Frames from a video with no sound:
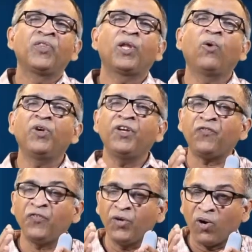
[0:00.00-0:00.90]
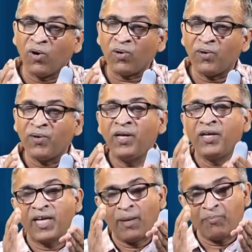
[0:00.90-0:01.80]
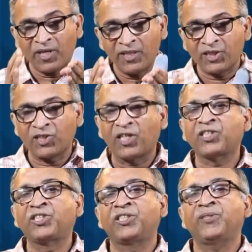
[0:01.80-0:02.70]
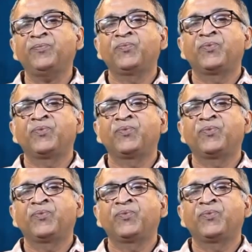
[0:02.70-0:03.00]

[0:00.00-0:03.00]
Now, if your capital structure